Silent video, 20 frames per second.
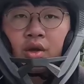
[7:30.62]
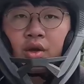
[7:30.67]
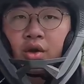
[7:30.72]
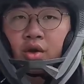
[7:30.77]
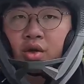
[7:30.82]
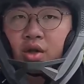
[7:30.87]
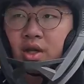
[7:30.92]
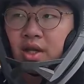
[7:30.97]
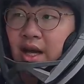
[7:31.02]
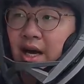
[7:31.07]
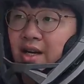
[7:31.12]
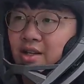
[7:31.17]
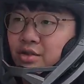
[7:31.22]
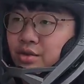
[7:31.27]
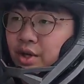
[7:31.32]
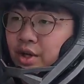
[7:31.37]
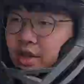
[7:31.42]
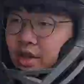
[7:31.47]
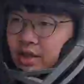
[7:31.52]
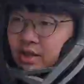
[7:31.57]
Here are the last
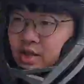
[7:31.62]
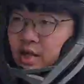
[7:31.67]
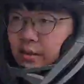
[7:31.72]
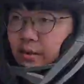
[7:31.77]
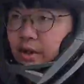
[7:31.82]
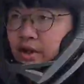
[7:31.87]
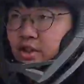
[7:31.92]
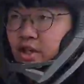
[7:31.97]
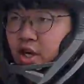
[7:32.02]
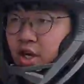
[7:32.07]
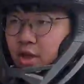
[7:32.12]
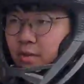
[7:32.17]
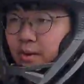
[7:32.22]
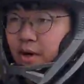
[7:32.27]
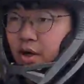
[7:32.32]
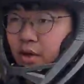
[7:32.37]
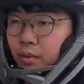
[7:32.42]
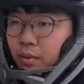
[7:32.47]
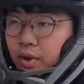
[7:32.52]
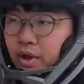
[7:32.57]
three things I wanna talk
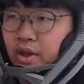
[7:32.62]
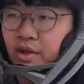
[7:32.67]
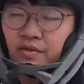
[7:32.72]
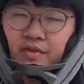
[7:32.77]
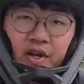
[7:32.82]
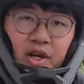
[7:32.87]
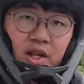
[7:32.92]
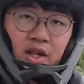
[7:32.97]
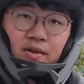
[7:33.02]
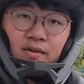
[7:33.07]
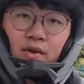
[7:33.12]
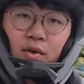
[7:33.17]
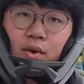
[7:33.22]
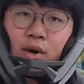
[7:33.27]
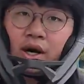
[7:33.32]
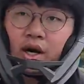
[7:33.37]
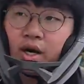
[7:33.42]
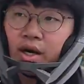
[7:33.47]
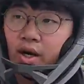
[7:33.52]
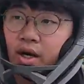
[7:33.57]
about with the
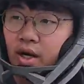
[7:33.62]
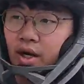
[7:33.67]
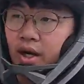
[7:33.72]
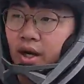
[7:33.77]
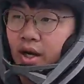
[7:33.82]
V11Y,